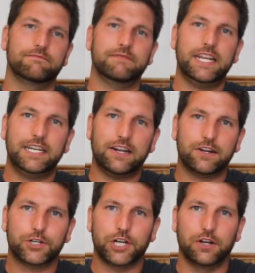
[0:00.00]
indie
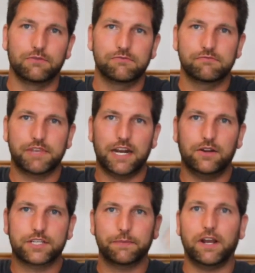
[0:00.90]
art show. You know,
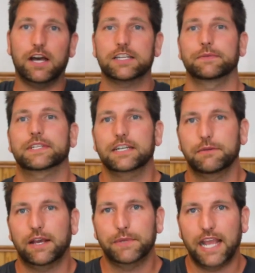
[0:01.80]
it's going to be awesome. It's going
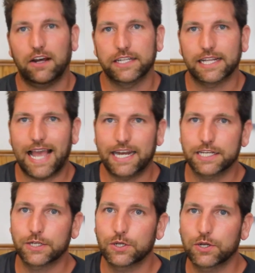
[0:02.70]
to be held at
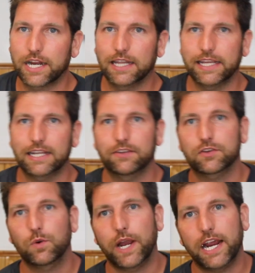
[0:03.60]
Latitude in Lincoln
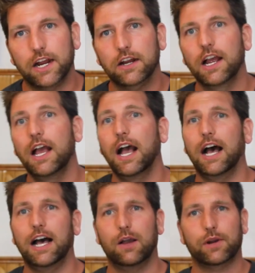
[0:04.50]
Square.
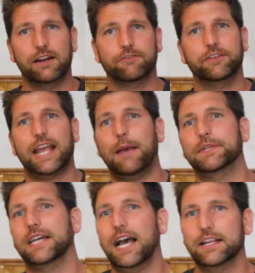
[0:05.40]
We're going to have free
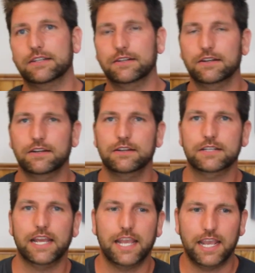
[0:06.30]
appetizers
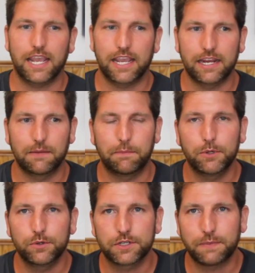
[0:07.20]
and
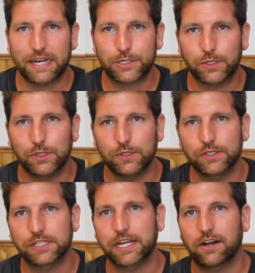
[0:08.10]
booze
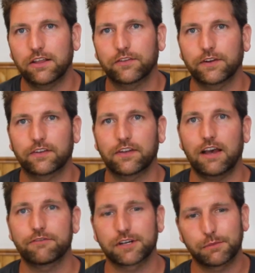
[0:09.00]
specials and all this fun
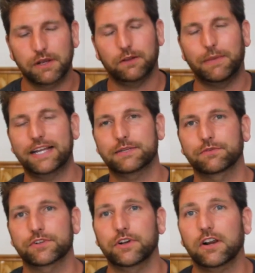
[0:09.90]
stuff. And you're going to be able to buy some
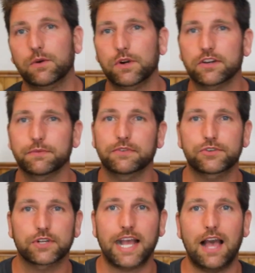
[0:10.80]
original artwork, some
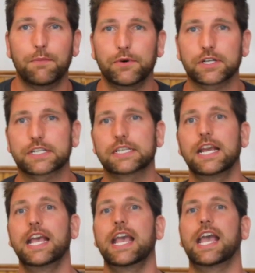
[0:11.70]
original comic books.
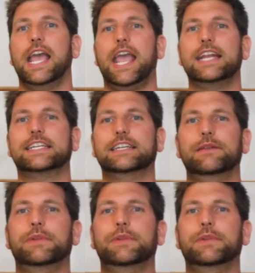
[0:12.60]
And it's going to